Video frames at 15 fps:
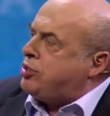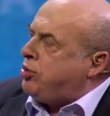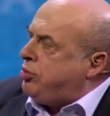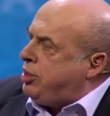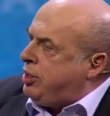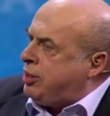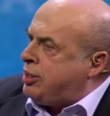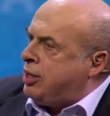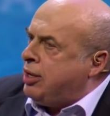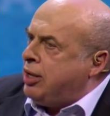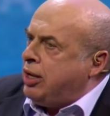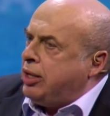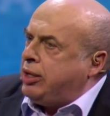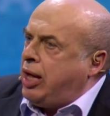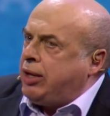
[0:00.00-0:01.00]
unique
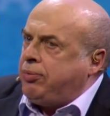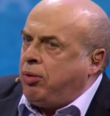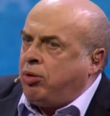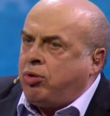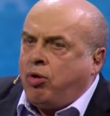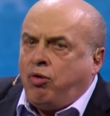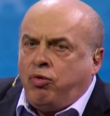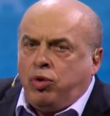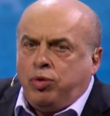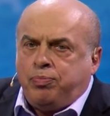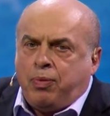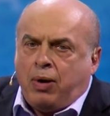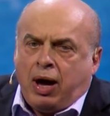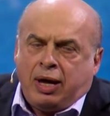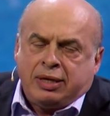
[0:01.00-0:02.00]
network of
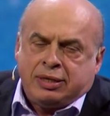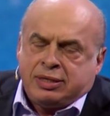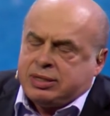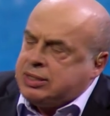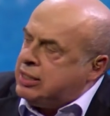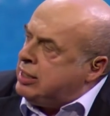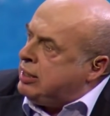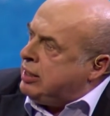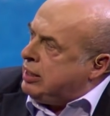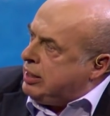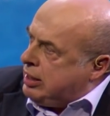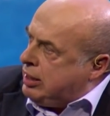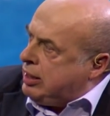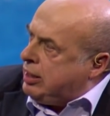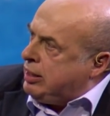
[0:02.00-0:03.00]
ulpans
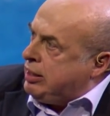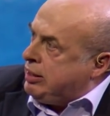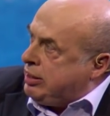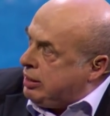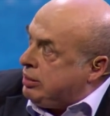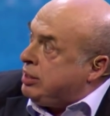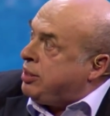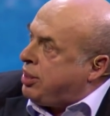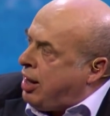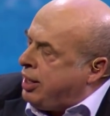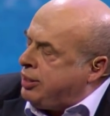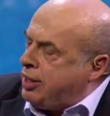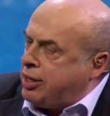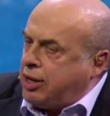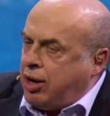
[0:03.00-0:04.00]
in the
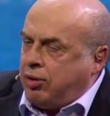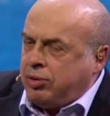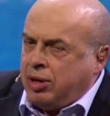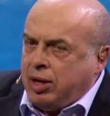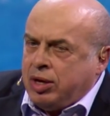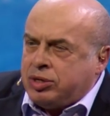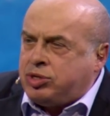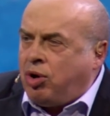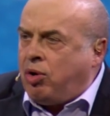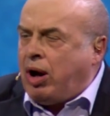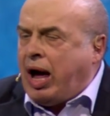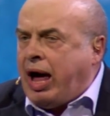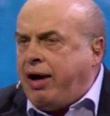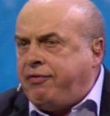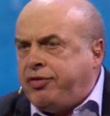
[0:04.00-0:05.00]
underground. So
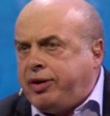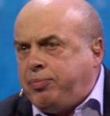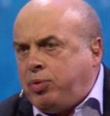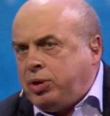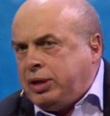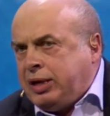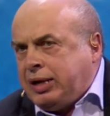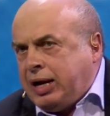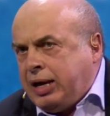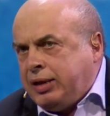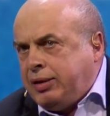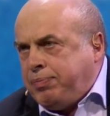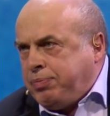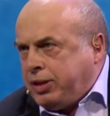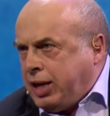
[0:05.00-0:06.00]
everybody had
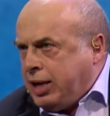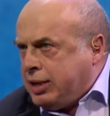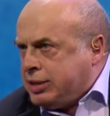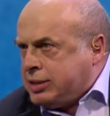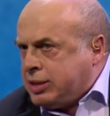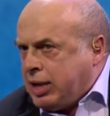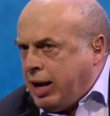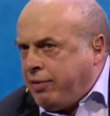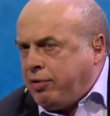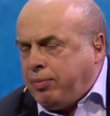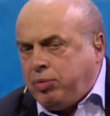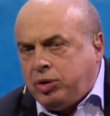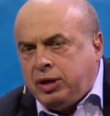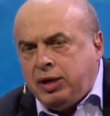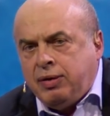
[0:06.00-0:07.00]
a place,
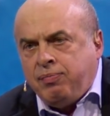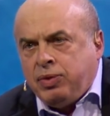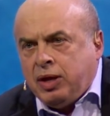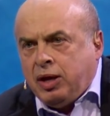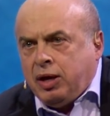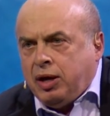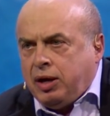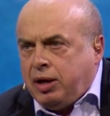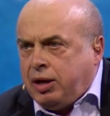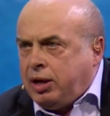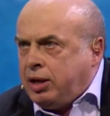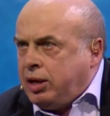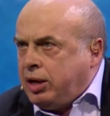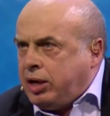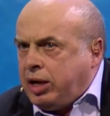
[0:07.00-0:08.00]
everybody
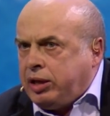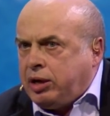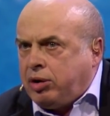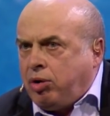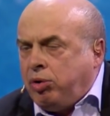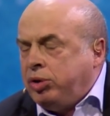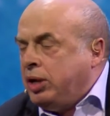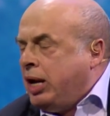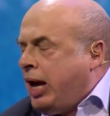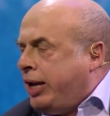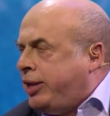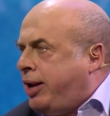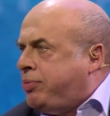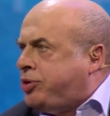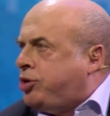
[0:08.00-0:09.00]
had a role. And
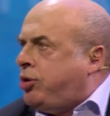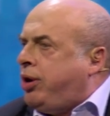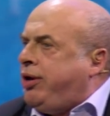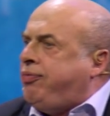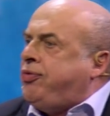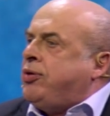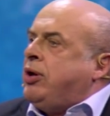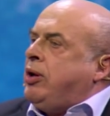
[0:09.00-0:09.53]
I'm sure if